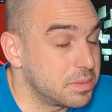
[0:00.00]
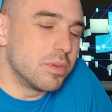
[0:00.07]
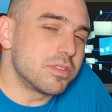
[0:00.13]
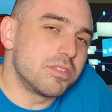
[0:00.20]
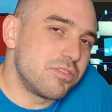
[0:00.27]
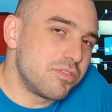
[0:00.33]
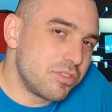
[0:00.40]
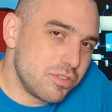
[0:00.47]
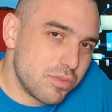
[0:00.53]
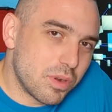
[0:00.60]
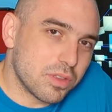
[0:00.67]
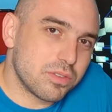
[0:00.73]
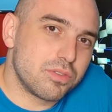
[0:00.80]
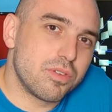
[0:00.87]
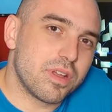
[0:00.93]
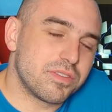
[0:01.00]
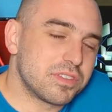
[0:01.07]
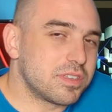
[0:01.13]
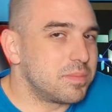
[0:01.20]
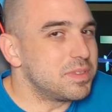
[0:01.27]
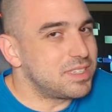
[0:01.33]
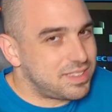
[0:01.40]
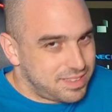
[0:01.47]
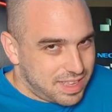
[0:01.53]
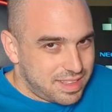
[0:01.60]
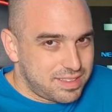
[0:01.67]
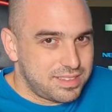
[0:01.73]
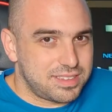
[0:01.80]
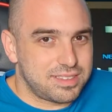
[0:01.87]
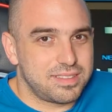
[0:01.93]
But if you want to have some
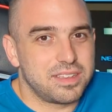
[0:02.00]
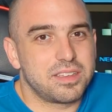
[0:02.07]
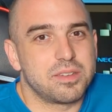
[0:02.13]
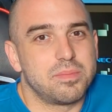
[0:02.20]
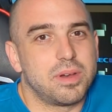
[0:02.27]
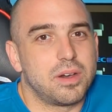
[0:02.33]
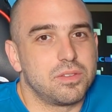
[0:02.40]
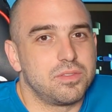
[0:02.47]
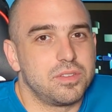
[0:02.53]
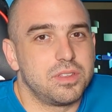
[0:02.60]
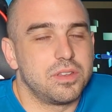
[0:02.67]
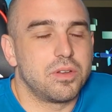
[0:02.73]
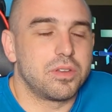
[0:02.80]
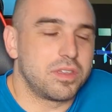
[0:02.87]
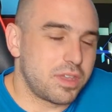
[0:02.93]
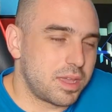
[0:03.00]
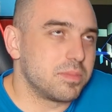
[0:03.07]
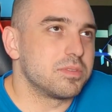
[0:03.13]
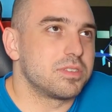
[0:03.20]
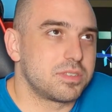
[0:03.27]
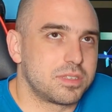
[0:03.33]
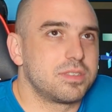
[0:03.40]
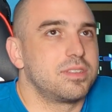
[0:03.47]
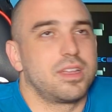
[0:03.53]
statistic about video games,